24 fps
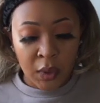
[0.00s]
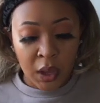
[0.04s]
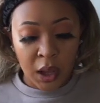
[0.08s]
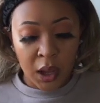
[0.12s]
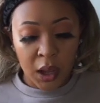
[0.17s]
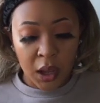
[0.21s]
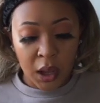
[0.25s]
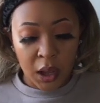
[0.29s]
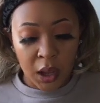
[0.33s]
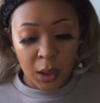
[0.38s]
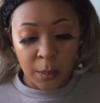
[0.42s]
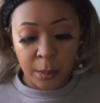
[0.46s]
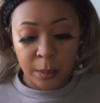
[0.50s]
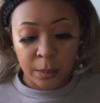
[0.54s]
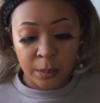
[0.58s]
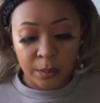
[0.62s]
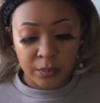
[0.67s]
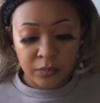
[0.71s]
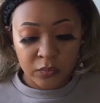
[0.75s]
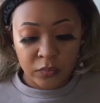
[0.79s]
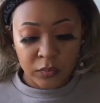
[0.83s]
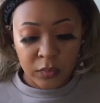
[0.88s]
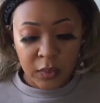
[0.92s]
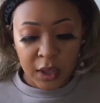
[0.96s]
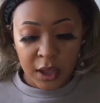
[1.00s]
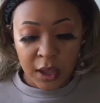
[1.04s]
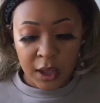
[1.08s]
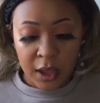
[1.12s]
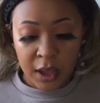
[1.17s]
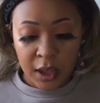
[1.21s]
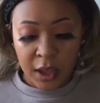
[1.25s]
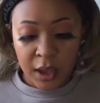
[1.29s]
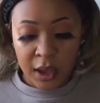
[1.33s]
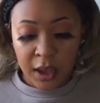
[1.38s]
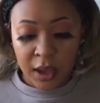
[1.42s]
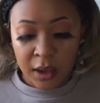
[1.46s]
It
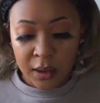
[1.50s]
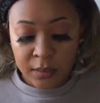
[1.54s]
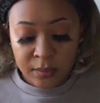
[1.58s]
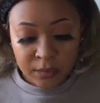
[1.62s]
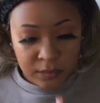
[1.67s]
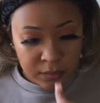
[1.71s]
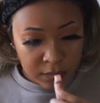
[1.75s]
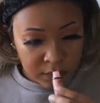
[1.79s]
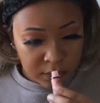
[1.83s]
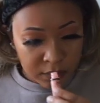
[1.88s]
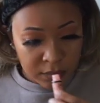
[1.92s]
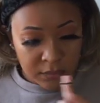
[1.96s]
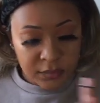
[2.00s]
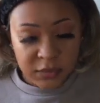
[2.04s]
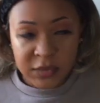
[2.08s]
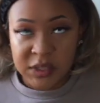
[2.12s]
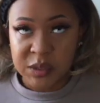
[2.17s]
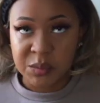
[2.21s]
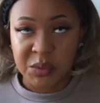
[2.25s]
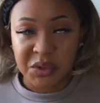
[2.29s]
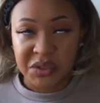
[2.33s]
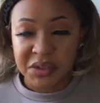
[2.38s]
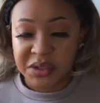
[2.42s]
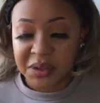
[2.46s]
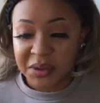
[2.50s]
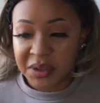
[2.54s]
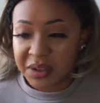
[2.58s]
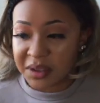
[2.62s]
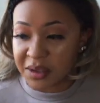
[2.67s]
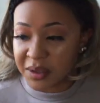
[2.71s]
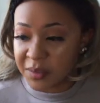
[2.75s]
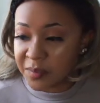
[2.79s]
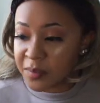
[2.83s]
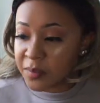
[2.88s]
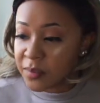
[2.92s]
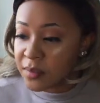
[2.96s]
smells so
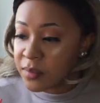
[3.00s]
good.